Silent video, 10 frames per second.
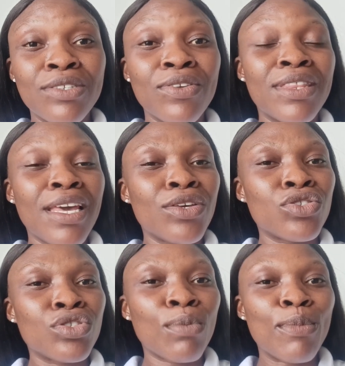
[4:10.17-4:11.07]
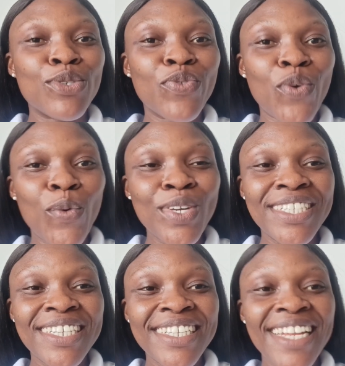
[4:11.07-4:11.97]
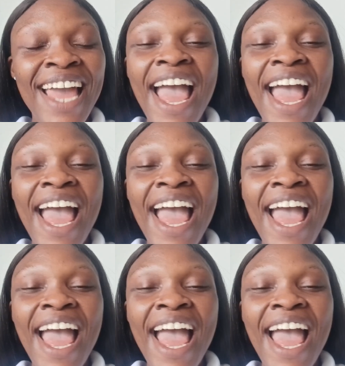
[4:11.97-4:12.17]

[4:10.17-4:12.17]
So thank you so much for watching.